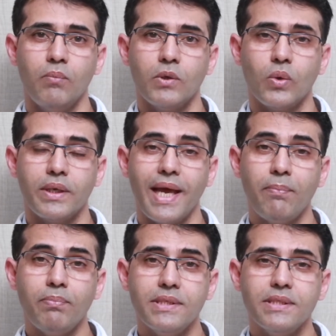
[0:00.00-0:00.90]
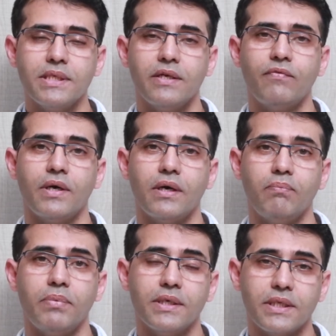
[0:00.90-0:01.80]
But what happens if
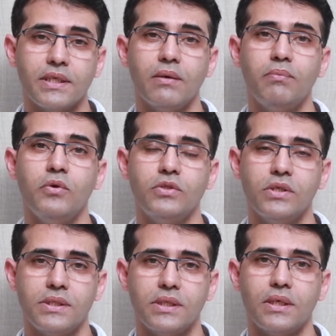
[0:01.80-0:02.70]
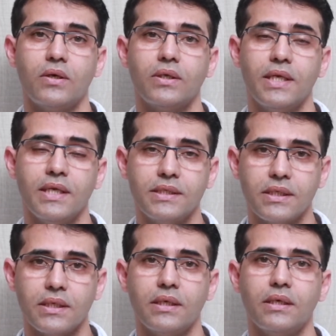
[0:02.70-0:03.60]
a person abuses or
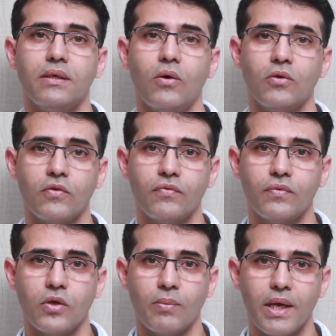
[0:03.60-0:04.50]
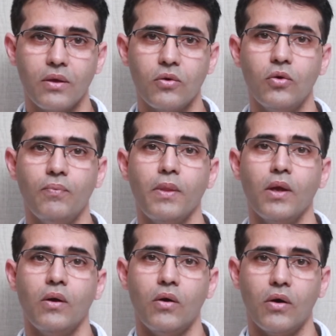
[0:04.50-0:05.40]
takes a lot of tobacco
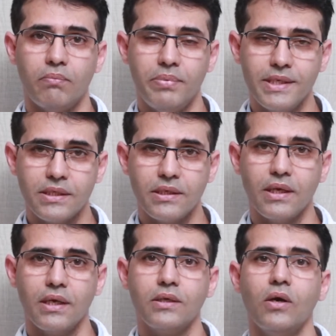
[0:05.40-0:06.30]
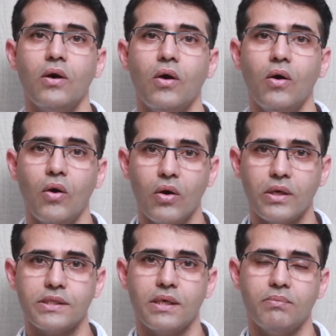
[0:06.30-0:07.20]
or betel nut
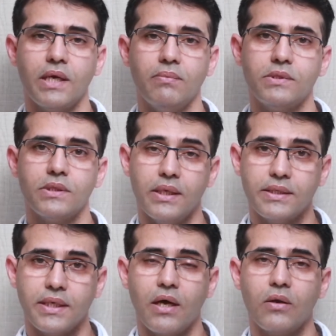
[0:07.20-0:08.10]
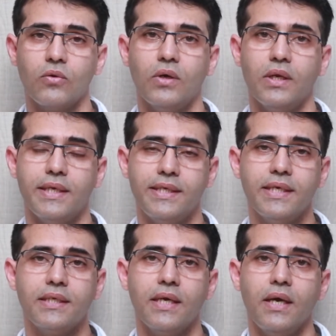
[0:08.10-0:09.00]
or sometimes is an alcohol
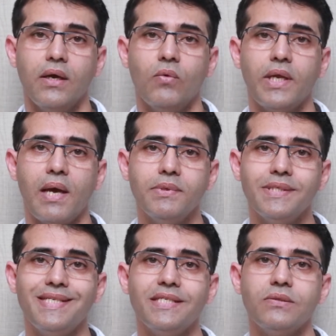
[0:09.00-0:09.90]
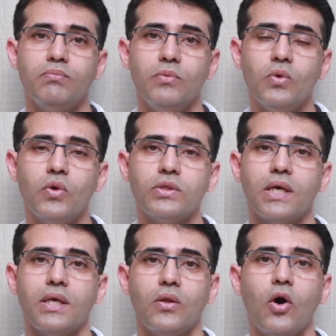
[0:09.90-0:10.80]
addict? What happens, this
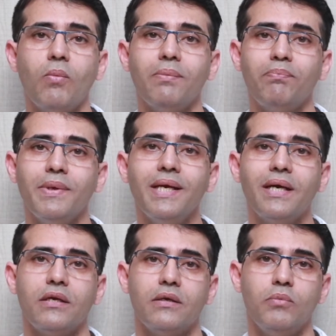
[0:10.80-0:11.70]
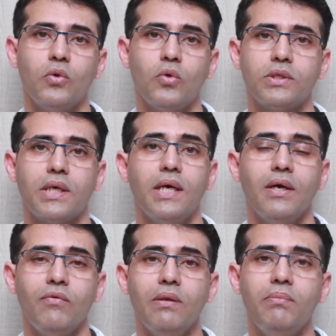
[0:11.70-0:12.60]
mucosa, normal pink colored mucosa,
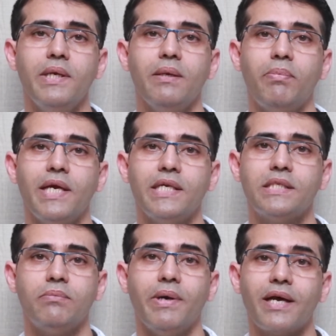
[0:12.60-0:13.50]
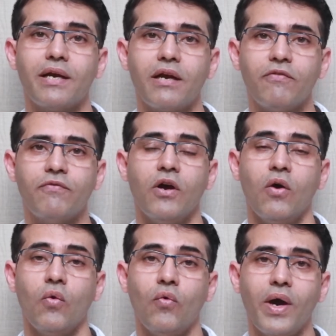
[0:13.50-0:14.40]
will be replaced by a rough
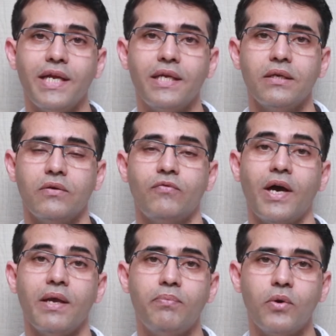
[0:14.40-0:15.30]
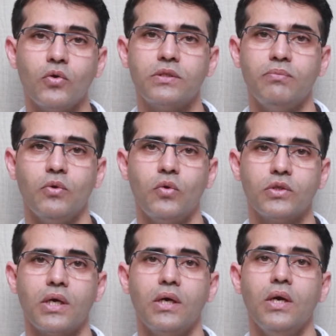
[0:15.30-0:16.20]
white fibrous
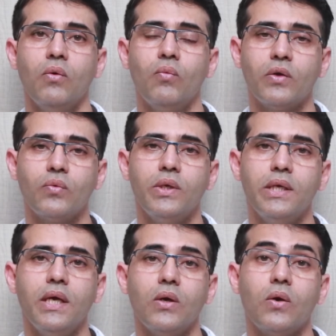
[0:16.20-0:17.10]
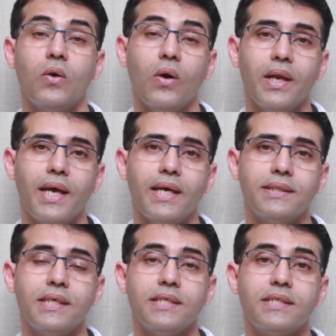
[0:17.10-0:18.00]
mucosa, what we call
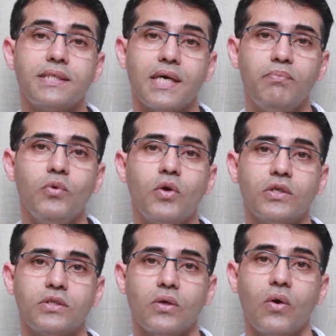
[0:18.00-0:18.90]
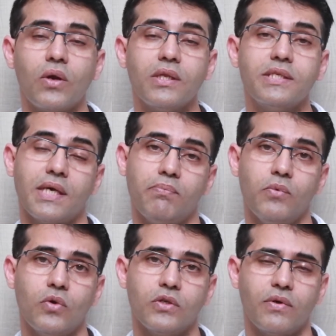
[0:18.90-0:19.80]
as submucous, oral
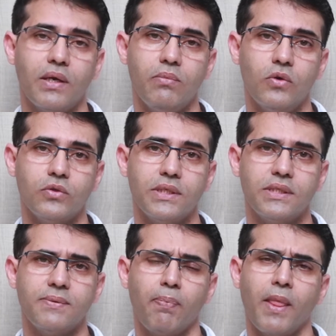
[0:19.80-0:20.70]
submucous fibrosis.